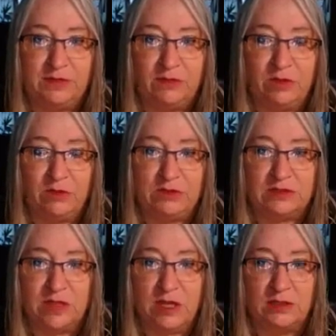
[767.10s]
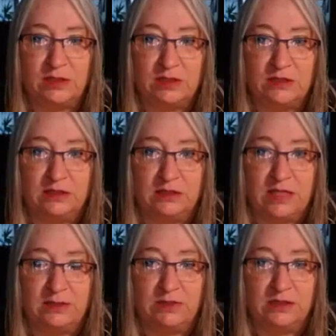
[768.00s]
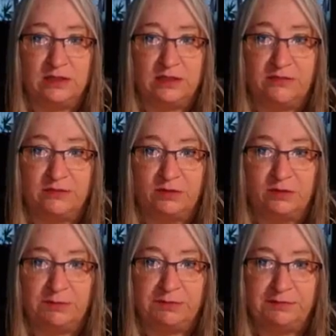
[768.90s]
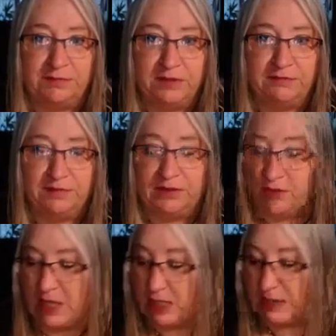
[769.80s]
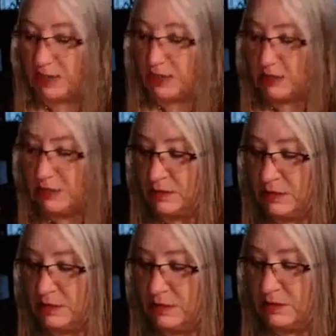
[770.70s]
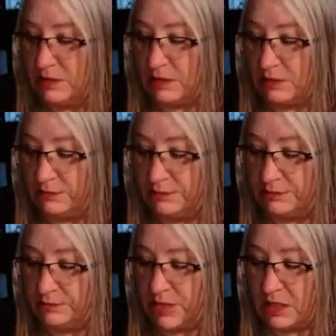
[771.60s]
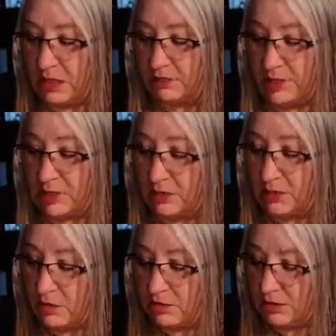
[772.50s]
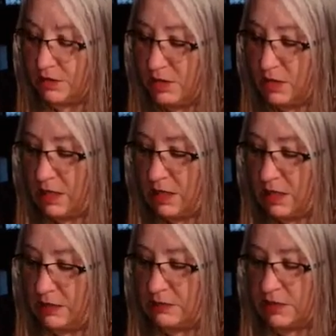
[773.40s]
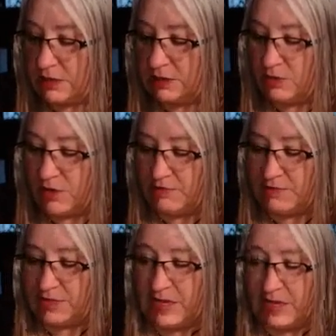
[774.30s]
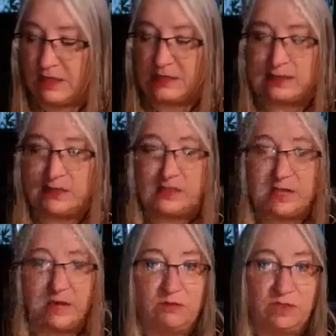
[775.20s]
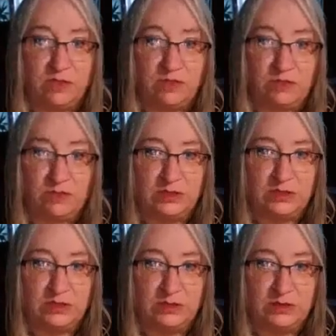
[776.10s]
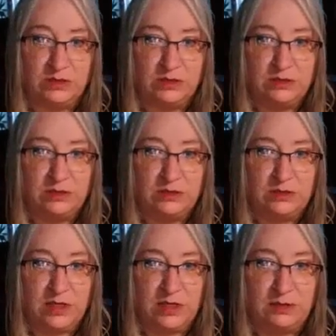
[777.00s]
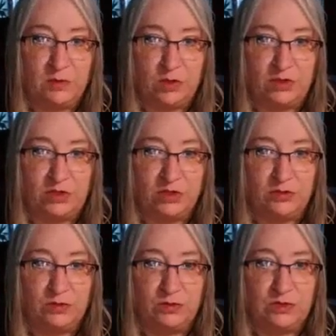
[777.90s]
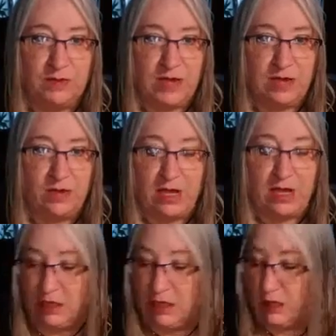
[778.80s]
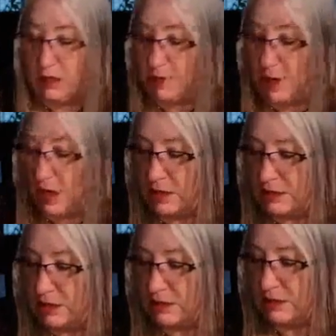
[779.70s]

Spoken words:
They were always on the little table in the living room of little candies. So I've got those, and I do have a necklace that was hers that I'm going to somehow hang in the box.